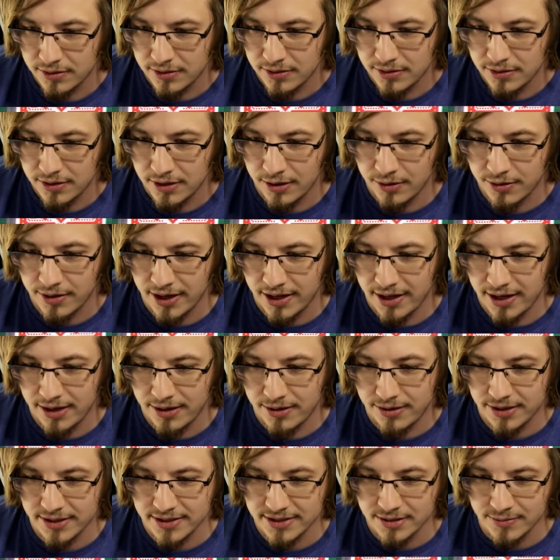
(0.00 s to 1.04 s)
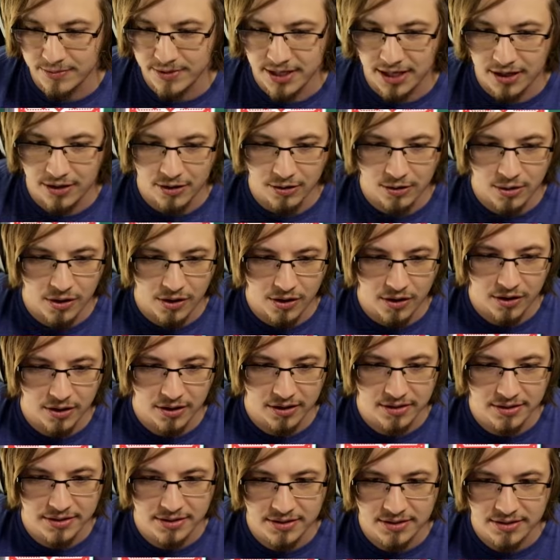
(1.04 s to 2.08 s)
Okay, you're getting some tarot
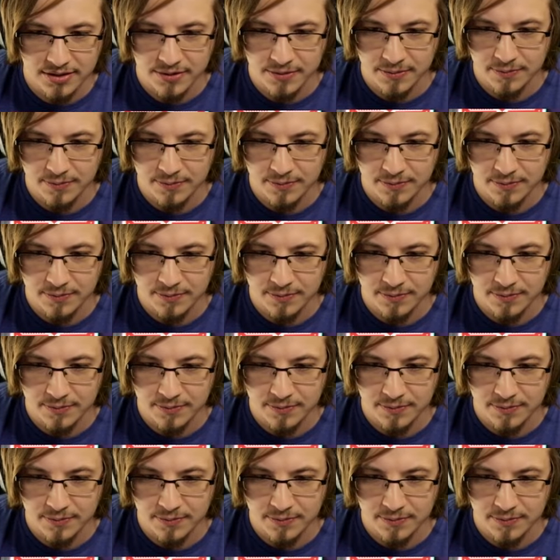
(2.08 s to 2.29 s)
cards.